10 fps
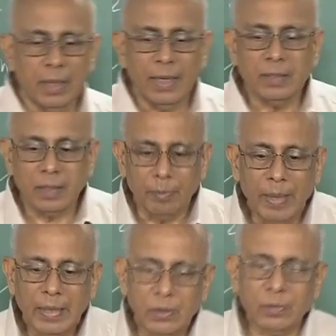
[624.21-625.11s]
It is the
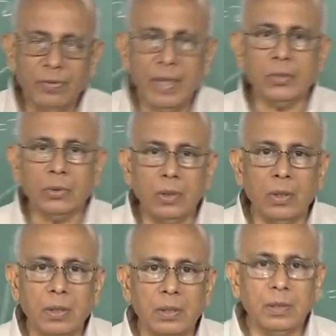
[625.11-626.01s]
base of natural
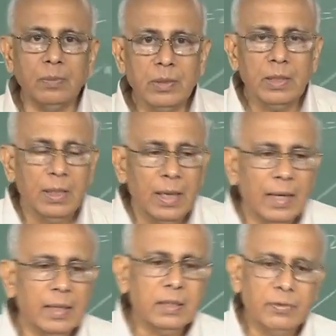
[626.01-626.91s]
logarithms,
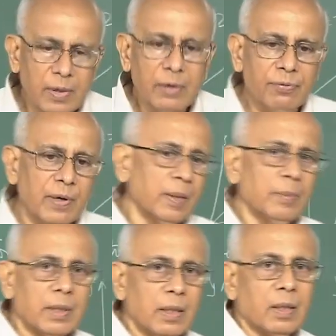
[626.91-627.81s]
and it is a very
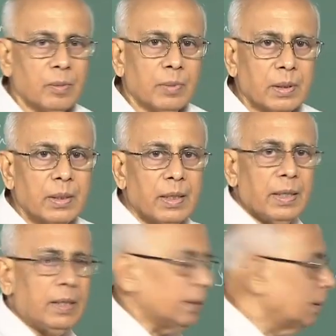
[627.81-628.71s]
fundamental number
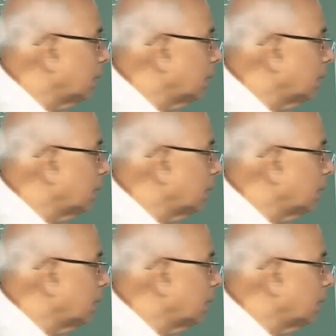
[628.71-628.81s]
e.